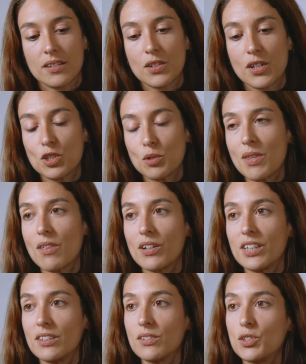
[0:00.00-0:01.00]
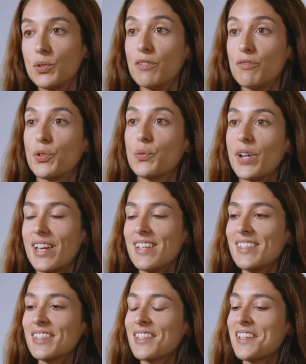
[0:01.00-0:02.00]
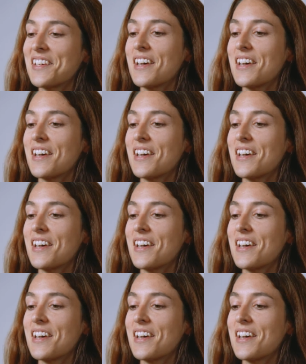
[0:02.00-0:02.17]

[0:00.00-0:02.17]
going to be done in two different ways.